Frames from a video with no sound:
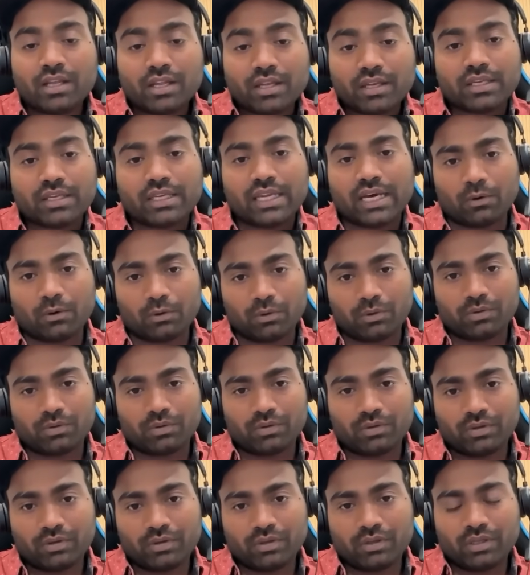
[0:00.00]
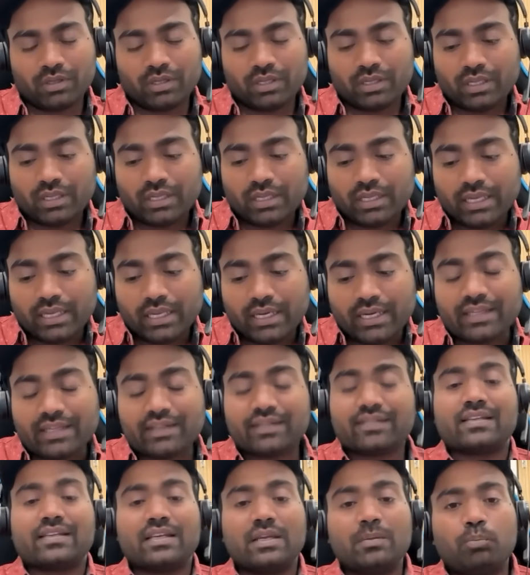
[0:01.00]
Now, it
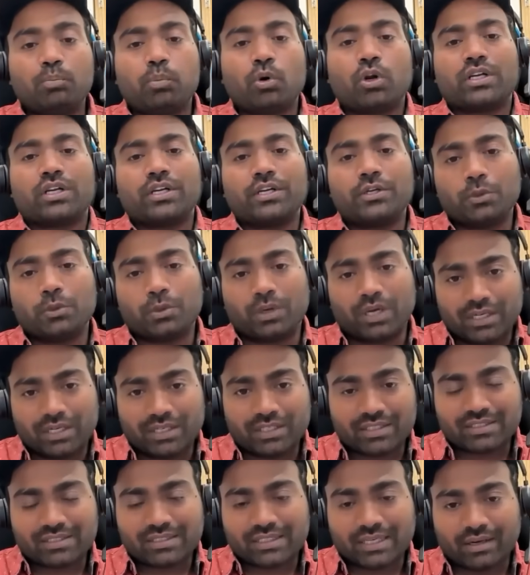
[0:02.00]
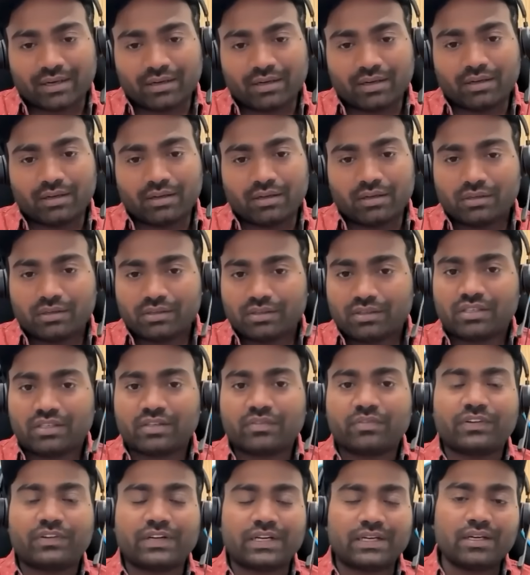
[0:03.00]
is important to understand
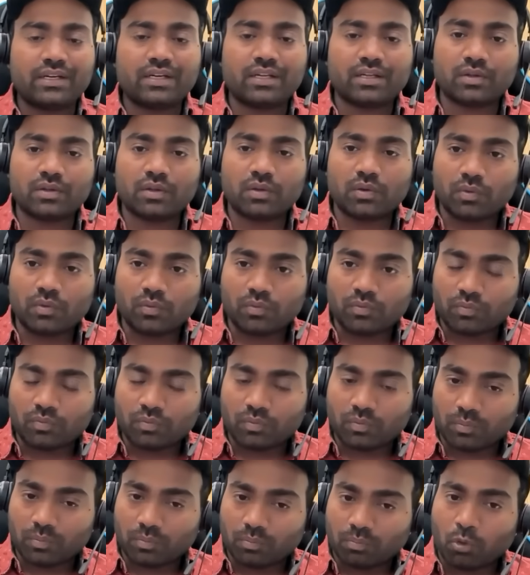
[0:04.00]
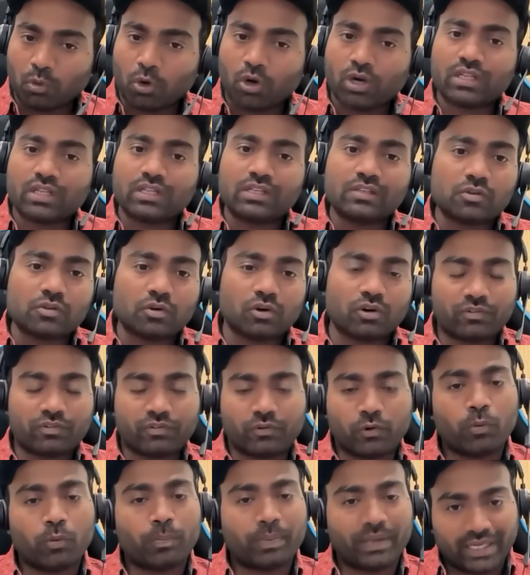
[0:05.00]
different models of
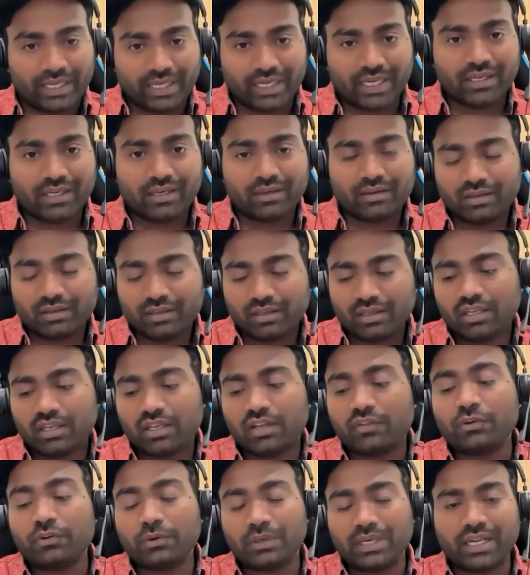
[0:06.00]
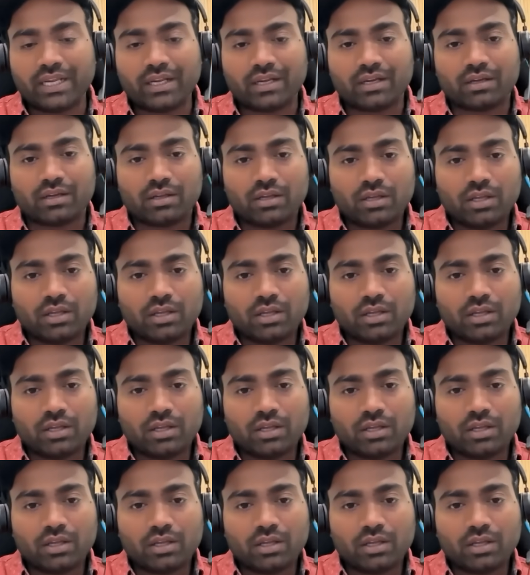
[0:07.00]
OpenAI. If you take